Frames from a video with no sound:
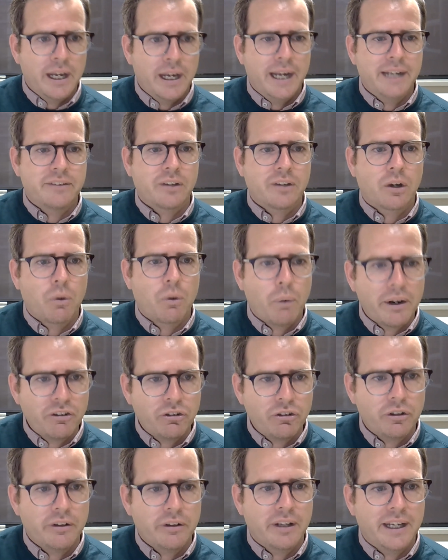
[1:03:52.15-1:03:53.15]
it's a
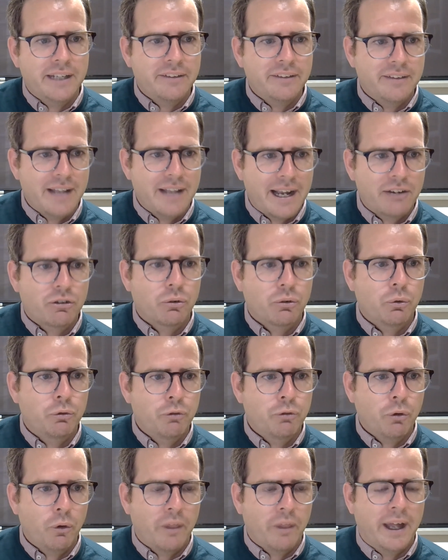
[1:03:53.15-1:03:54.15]
question that is natural
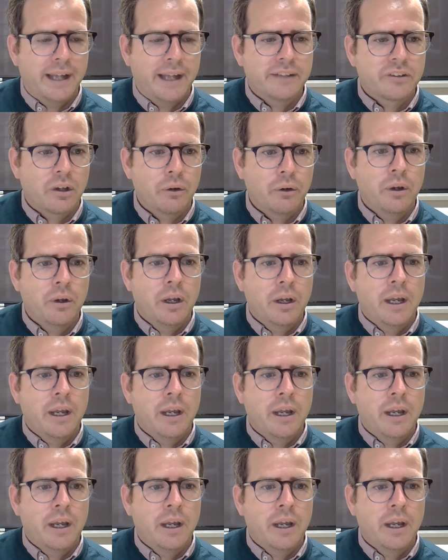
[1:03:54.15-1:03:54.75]
for that so